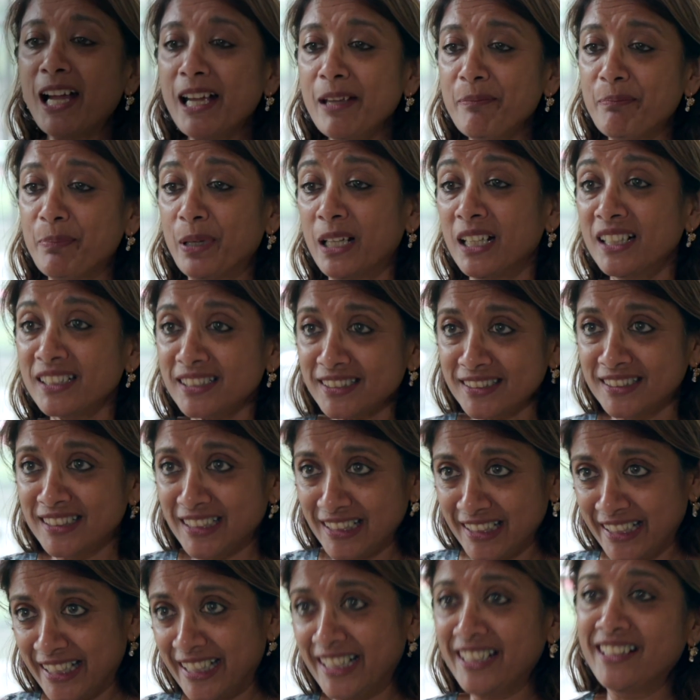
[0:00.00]
I
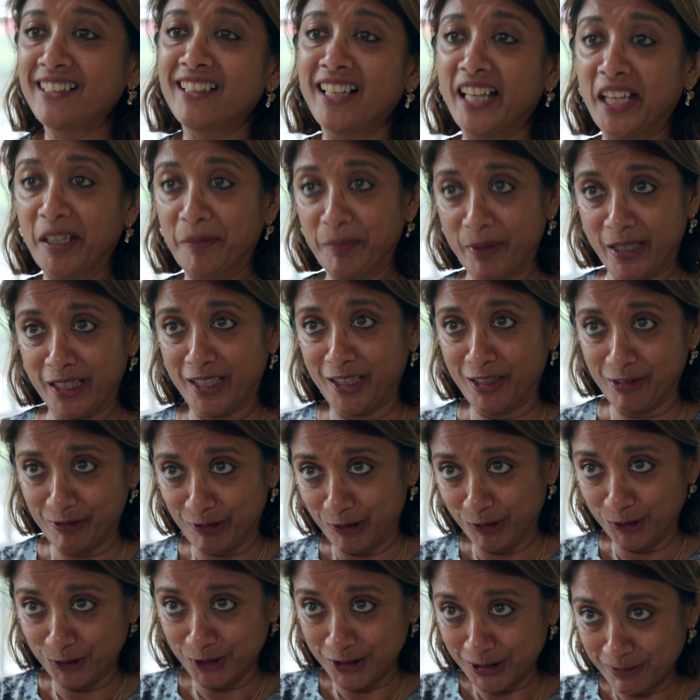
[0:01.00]
personally like breaking
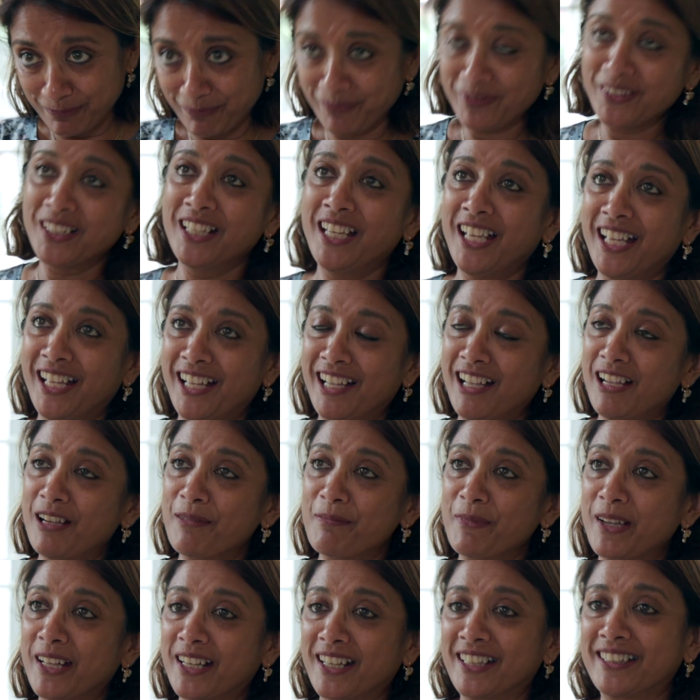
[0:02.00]
rules,
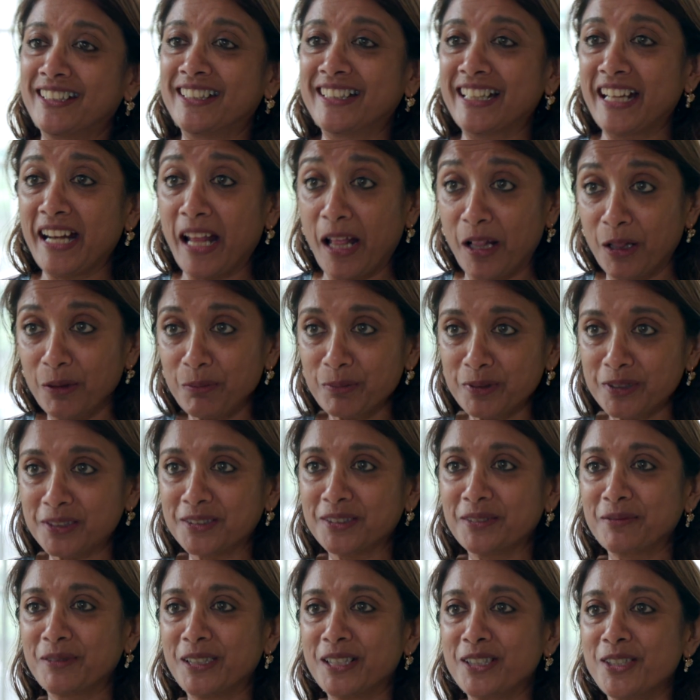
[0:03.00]
and I think that
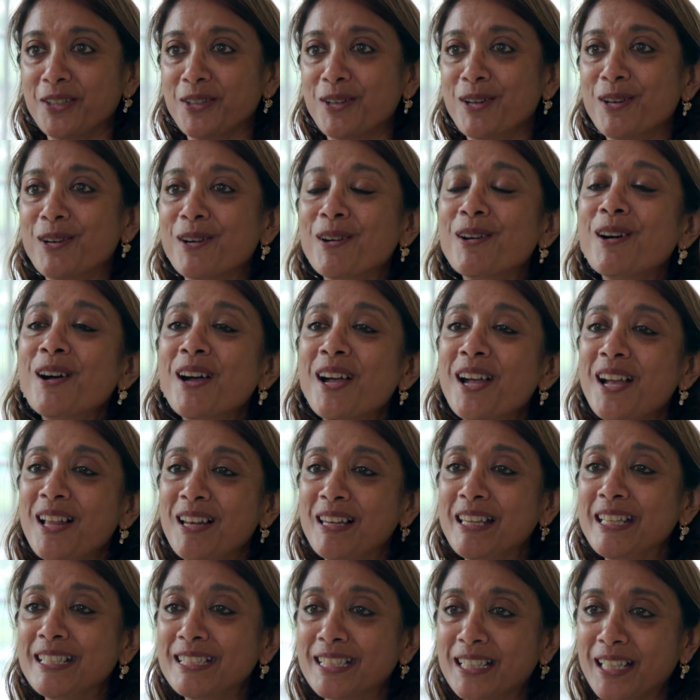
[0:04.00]
helps when you're
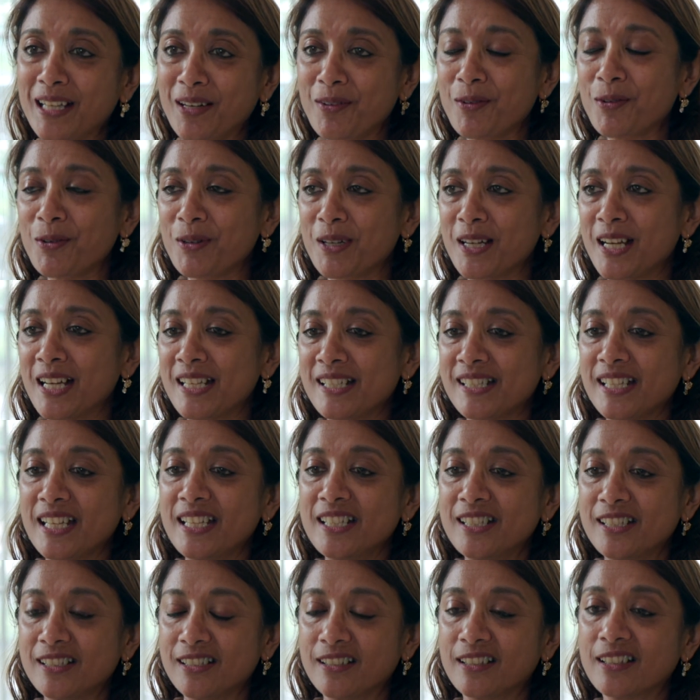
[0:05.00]
leading an
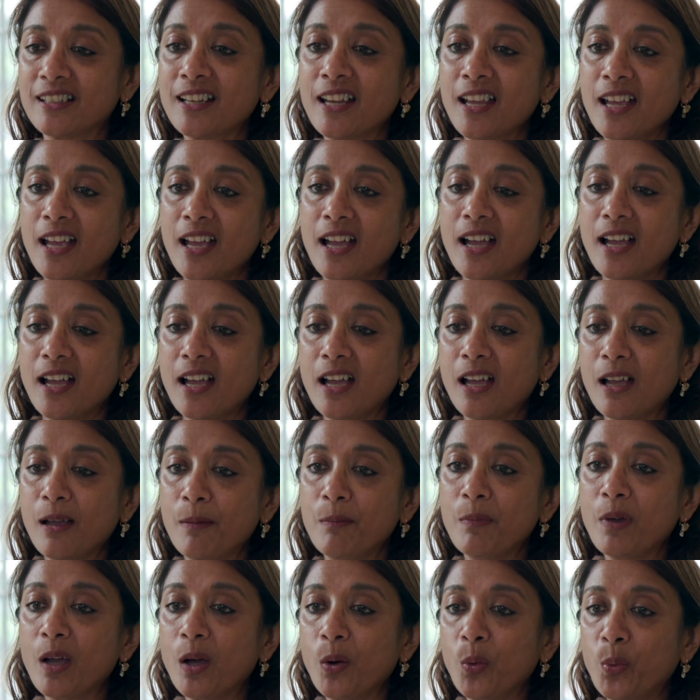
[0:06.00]
organisation.
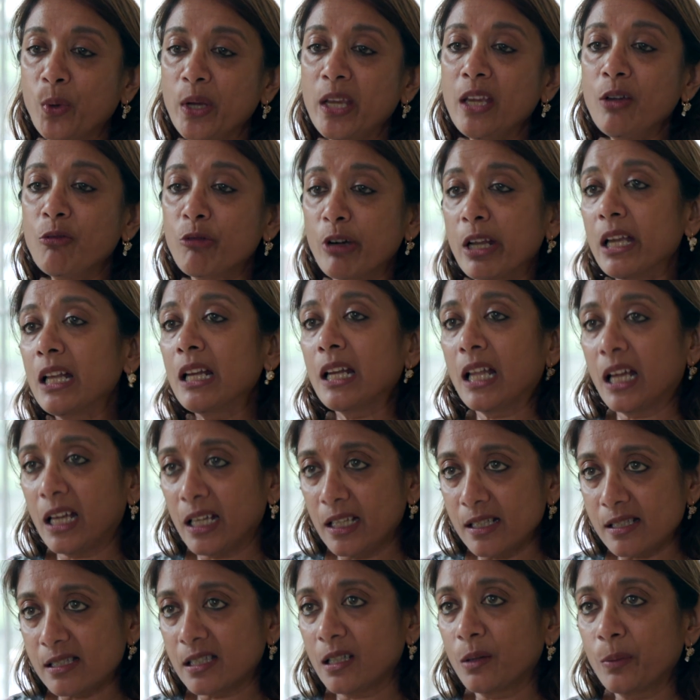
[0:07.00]
We
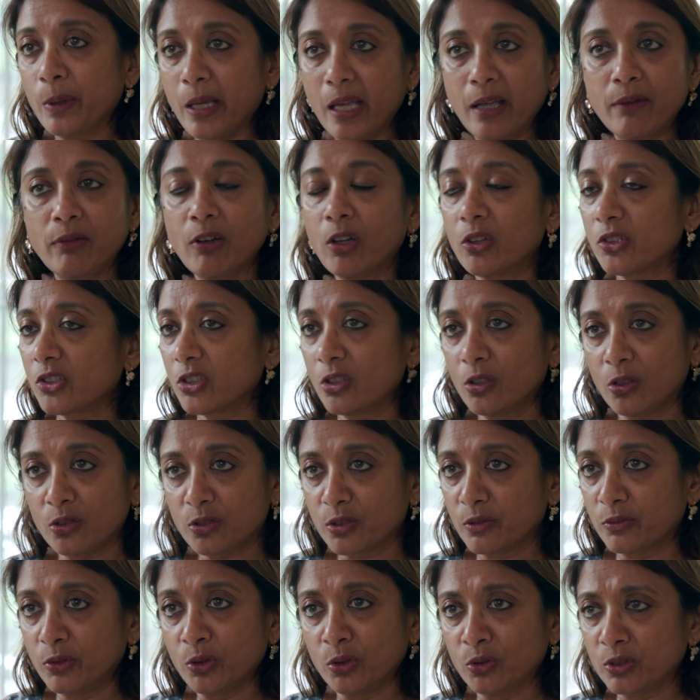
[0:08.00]
realise that we have lots and
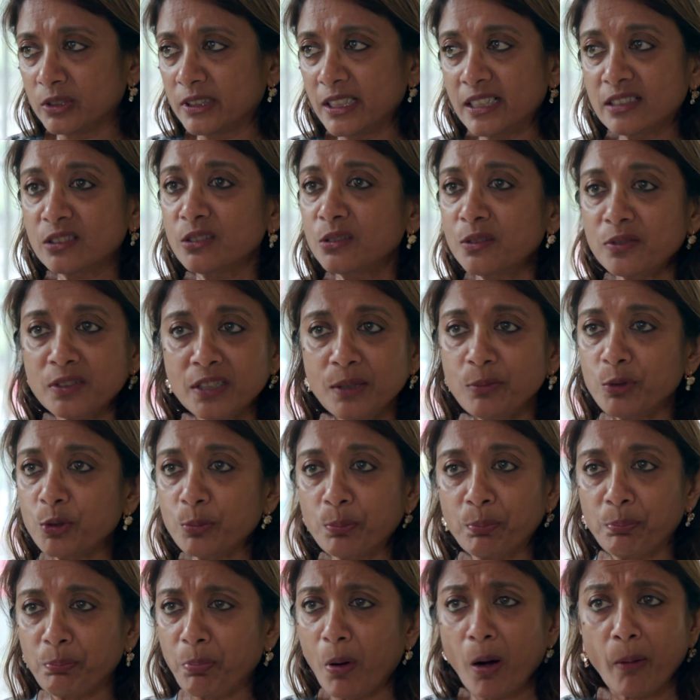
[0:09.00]
lots of rules. They sort of seem
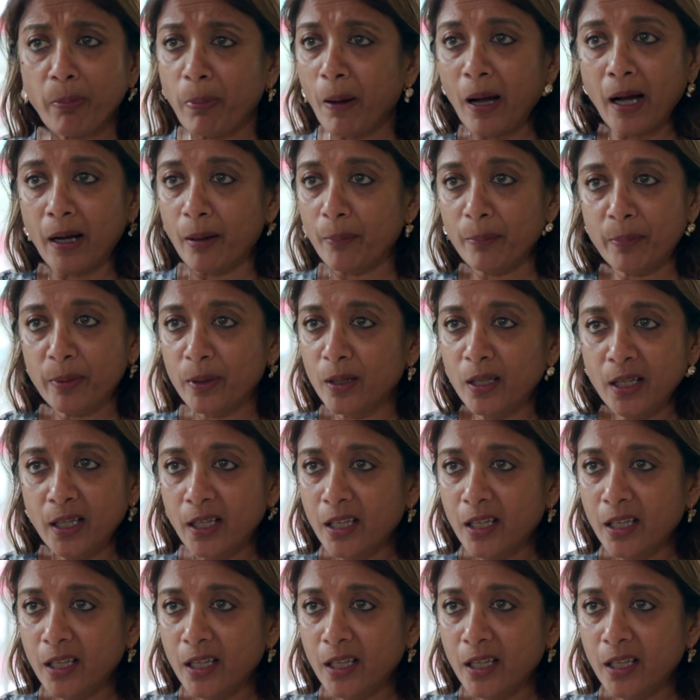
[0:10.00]
to pop up.